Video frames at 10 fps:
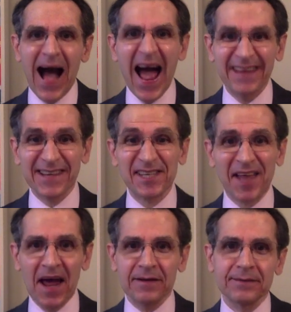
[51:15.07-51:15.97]
I
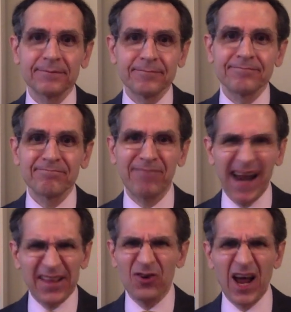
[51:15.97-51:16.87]
understand,
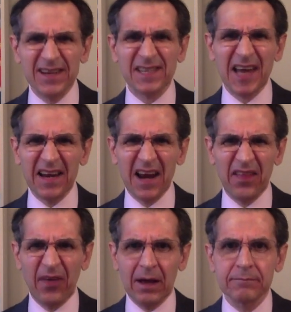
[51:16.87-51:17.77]
but I don't understand
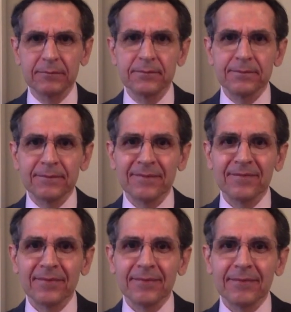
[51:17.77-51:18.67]
anything.
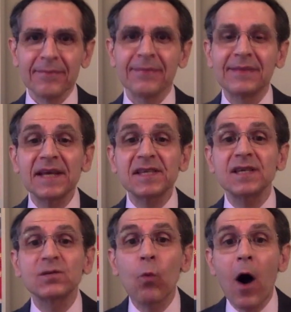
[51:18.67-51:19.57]
This
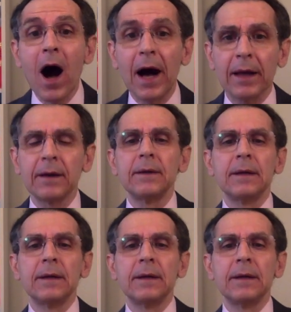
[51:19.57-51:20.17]
is why.